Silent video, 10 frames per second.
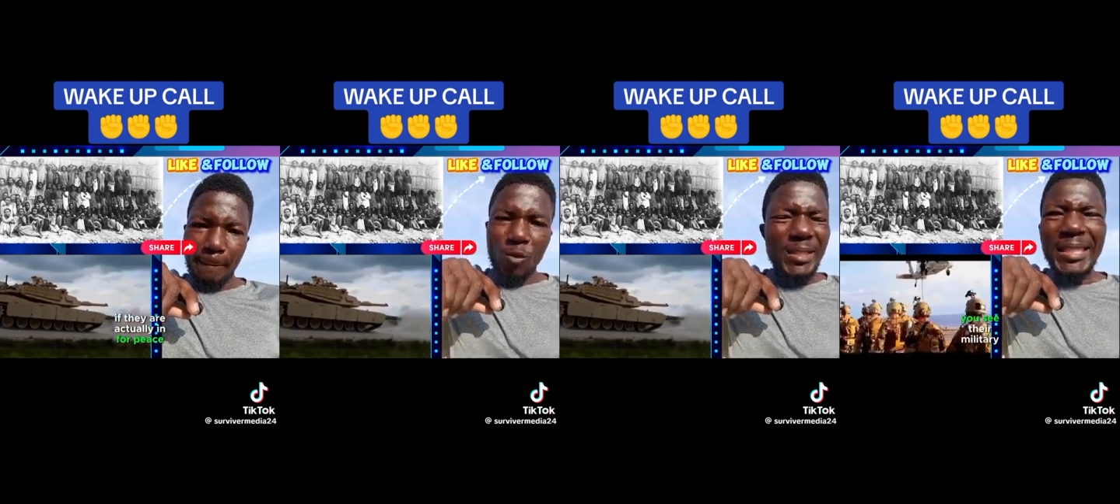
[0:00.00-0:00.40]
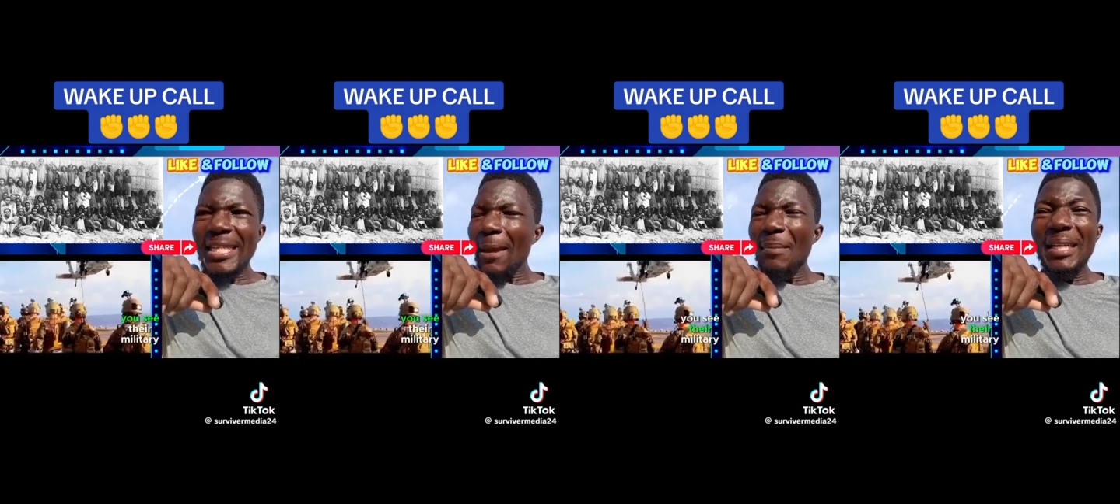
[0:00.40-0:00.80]
You see
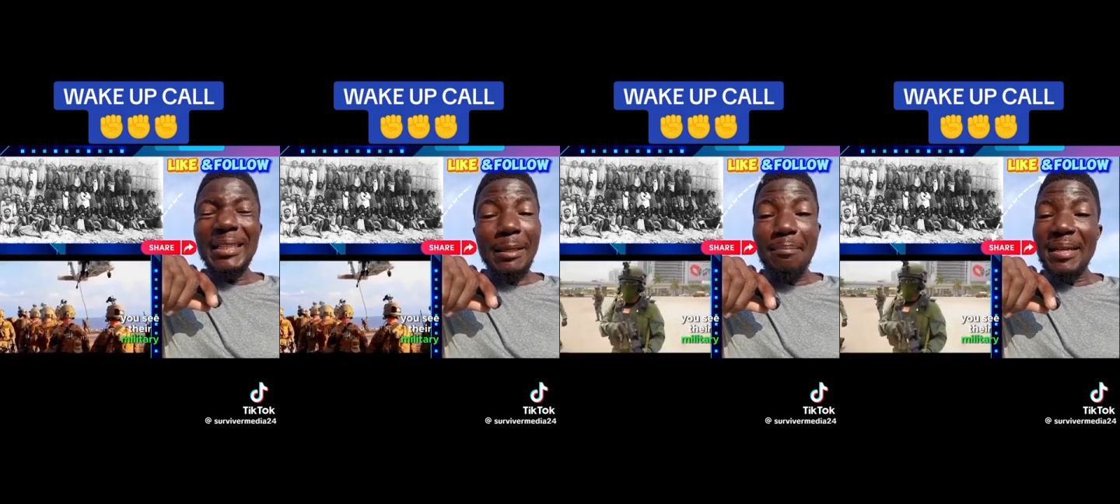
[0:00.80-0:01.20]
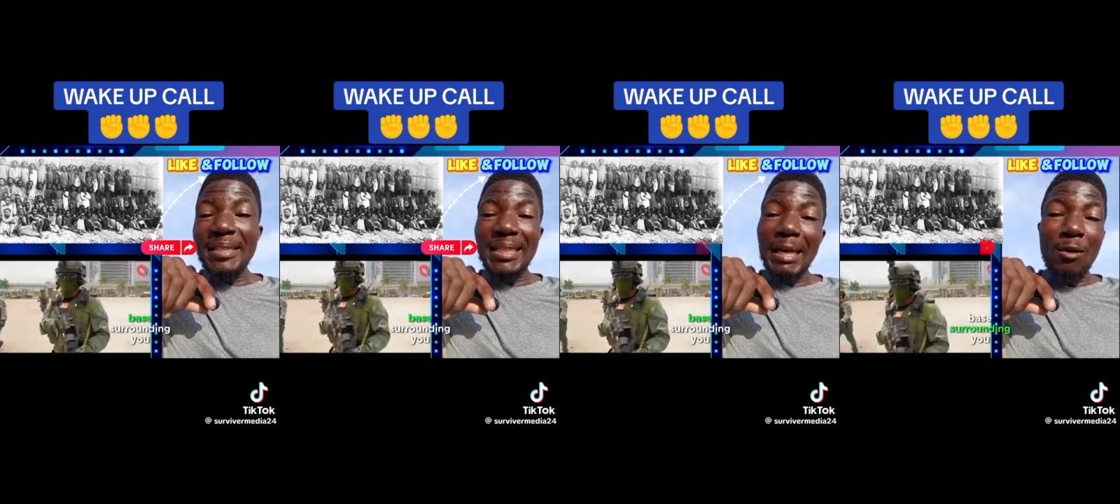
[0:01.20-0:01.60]
their military
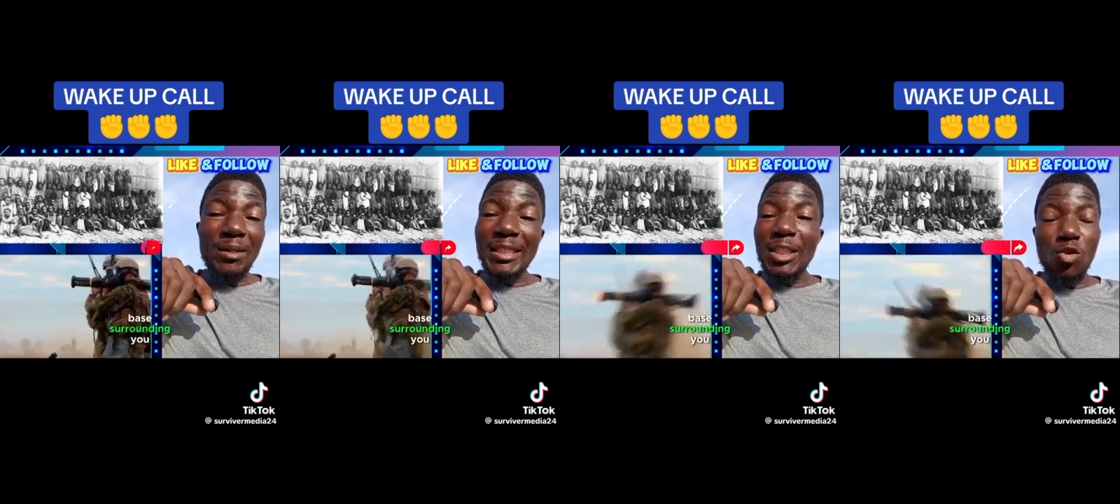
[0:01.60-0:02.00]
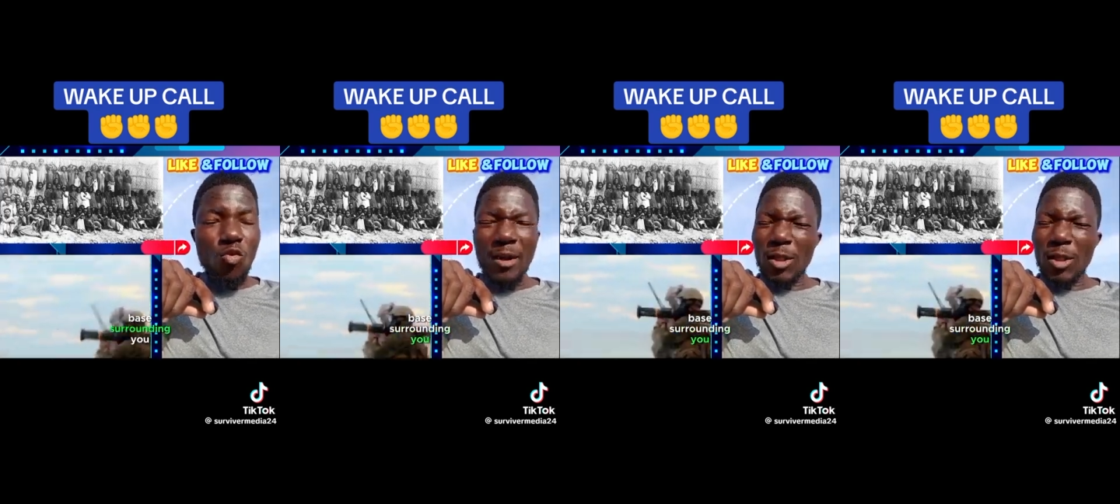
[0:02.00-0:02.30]
base surrounding you